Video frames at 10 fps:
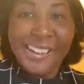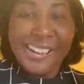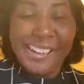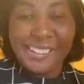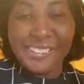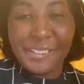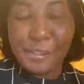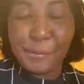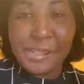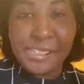Hi
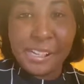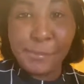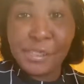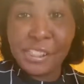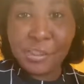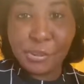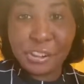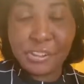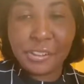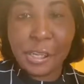there, my name is
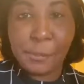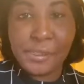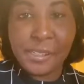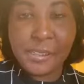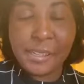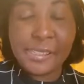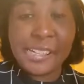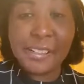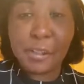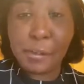Rashira Dobson, and
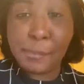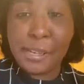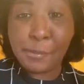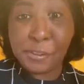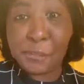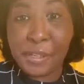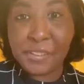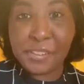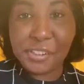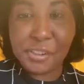here are my
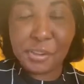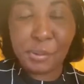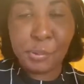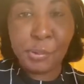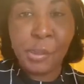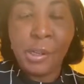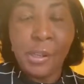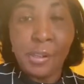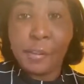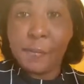responses to
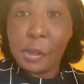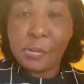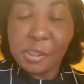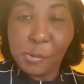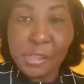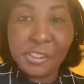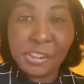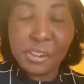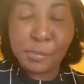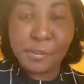the following
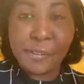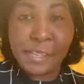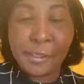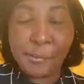questions provided